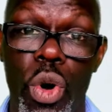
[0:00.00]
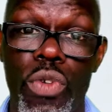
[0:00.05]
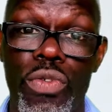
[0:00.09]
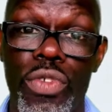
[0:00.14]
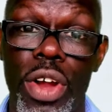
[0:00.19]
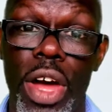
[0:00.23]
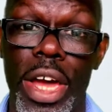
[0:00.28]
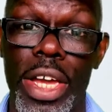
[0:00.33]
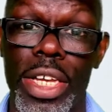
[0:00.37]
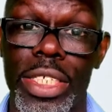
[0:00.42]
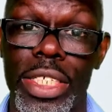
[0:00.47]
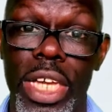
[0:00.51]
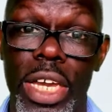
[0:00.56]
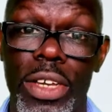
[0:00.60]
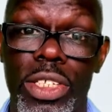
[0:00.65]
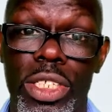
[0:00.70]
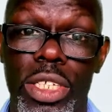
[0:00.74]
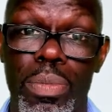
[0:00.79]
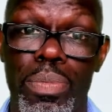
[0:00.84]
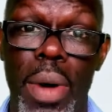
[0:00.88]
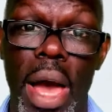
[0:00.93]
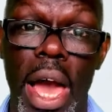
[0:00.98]
over, I
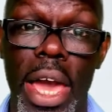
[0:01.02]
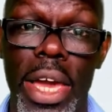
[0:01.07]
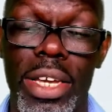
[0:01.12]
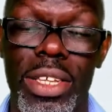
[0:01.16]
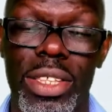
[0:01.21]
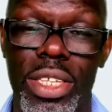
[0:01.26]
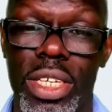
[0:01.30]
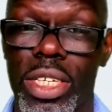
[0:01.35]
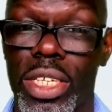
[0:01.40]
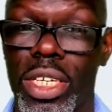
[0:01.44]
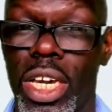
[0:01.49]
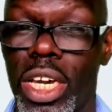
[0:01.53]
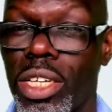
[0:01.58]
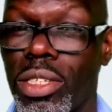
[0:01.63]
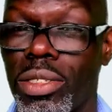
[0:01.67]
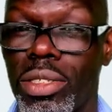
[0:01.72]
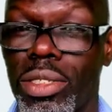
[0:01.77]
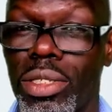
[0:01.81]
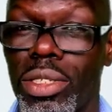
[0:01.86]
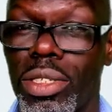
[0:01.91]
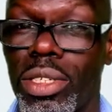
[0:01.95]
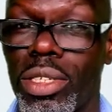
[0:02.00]
assessed the back,
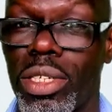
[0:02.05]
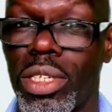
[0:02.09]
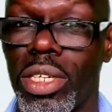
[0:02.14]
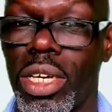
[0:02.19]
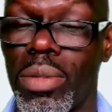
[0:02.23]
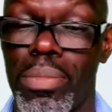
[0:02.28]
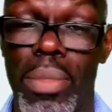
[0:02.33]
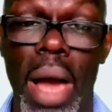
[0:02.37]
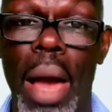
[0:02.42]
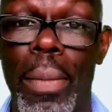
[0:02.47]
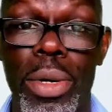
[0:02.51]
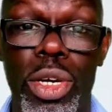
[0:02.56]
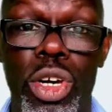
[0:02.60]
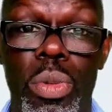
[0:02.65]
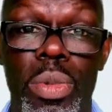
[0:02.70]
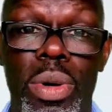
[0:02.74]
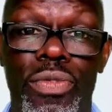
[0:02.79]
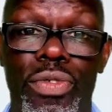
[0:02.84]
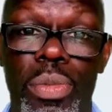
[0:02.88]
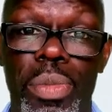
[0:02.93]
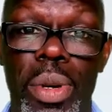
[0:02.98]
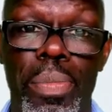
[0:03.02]
thinking it might be
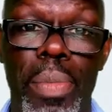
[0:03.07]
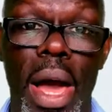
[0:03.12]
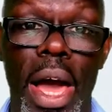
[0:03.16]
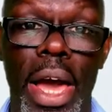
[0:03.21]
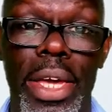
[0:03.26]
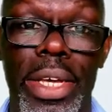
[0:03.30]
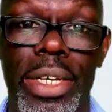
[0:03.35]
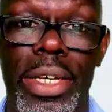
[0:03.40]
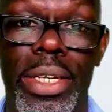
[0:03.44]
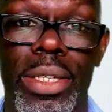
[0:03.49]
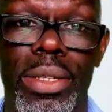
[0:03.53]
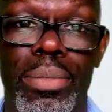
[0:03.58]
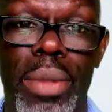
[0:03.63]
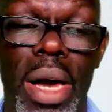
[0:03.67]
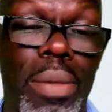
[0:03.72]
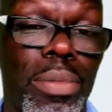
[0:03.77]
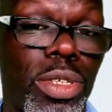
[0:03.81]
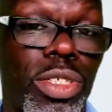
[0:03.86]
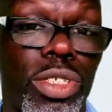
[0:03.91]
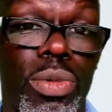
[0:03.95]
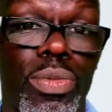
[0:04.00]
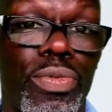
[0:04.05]
coming from her back. It
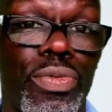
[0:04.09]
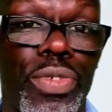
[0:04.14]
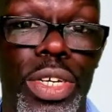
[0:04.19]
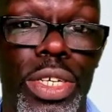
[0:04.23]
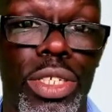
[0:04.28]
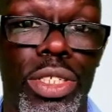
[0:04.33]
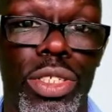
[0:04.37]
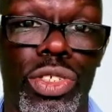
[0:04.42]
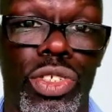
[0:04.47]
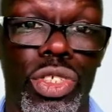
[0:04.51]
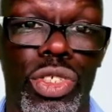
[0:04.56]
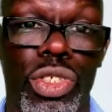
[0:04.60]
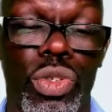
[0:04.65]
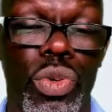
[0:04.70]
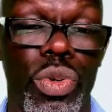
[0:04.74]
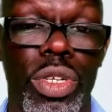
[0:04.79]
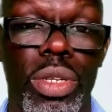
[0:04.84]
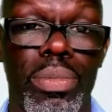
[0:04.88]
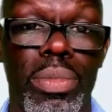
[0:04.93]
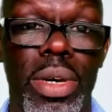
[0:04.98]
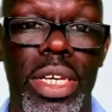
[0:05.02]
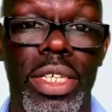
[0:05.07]
might be something just
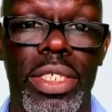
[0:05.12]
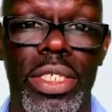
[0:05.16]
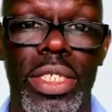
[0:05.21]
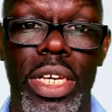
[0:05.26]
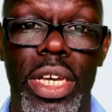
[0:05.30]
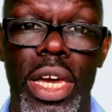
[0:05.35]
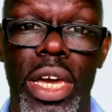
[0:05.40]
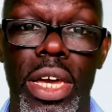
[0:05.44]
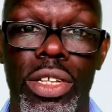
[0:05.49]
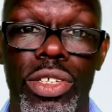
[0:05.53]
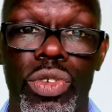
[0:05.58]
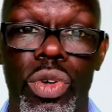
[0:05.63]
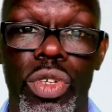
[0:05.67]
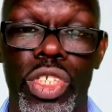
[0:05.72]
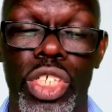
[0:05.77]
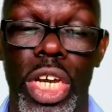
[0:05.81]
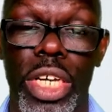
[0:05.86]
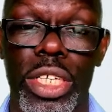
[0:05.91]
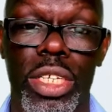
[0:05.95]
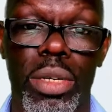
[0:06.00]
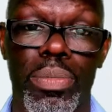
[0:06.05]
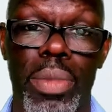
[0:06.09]
going amiss here. So I
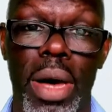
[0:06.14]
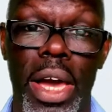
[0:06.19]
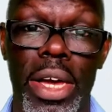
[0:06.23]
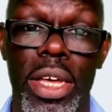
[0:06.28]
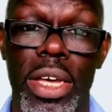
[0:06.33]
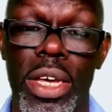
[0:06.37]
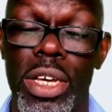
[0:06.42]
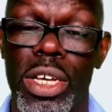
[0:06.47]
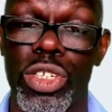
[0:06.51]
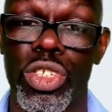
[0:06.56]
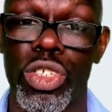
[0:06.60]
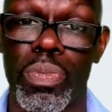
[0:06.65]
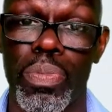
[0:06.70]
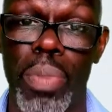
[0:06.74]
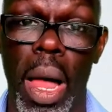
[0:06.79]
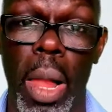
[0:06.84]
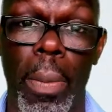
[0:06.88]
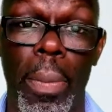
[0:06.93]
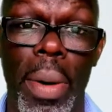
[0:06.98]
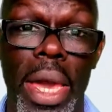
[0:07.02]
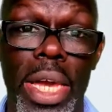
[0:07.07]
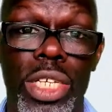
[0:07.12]
checked her back, just
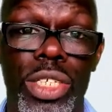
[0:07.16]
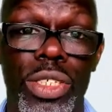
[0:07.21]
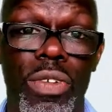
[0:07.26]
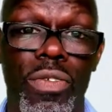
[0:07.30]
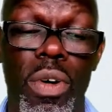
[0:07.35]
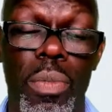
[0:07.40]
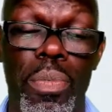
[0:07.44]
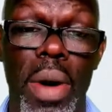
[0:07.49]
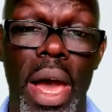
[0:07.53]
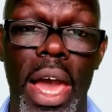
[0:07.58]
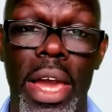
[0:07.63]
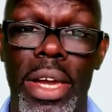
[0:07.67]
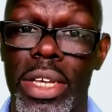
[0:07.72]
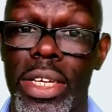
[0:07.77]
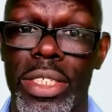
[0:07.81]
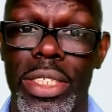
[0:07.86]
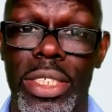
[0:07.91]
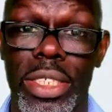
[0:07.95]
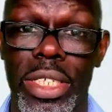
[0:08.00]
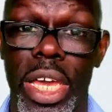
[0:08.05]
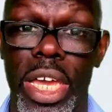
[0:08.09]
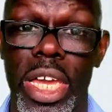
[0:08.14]
palpation of her back,
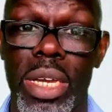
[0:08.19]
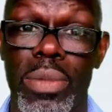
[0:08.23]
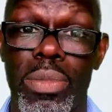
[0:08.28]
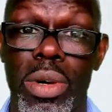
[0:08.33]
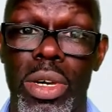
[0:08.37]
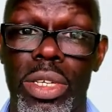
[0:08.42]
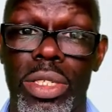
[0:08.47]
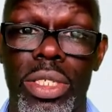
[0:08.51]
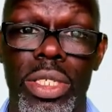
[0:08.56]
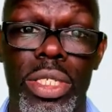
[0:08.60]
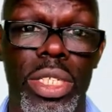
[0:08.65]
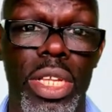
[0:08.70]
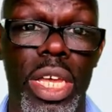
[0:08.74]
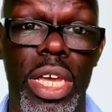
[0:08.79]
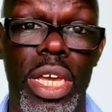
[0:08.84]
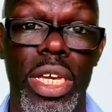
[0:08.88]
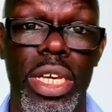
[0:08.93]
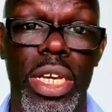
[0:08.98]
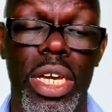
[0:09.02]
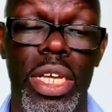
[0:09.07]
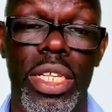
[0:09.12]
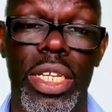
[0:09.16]
same as the
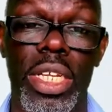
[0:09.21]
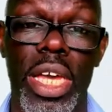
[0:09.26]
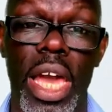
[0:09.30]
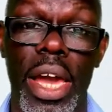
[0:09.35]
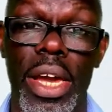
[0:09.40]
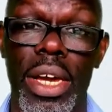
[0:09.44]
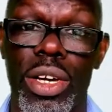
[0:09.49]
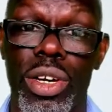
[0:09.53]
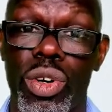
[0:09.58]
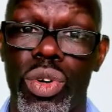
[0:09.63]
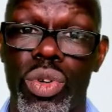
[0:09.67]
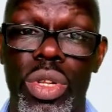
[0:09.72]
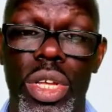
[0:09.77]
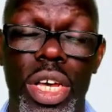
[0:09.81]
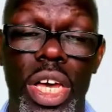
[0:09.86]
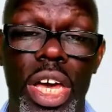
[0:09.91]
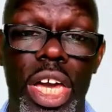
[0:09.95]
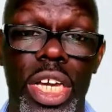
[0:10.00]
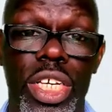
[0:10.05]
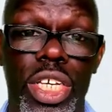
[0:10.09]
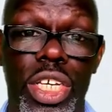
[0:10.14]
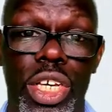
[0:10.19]
knee and the ankle,
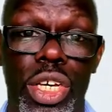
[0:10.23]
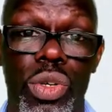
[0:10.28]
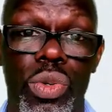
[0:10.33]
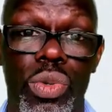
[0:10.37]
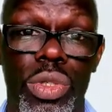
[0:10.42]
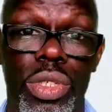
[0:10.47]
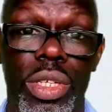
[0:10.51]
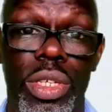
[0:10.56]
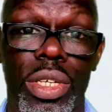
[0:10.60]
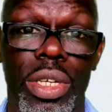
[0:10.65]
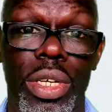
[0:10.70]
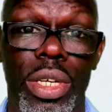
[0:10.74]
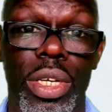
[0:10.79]
acute.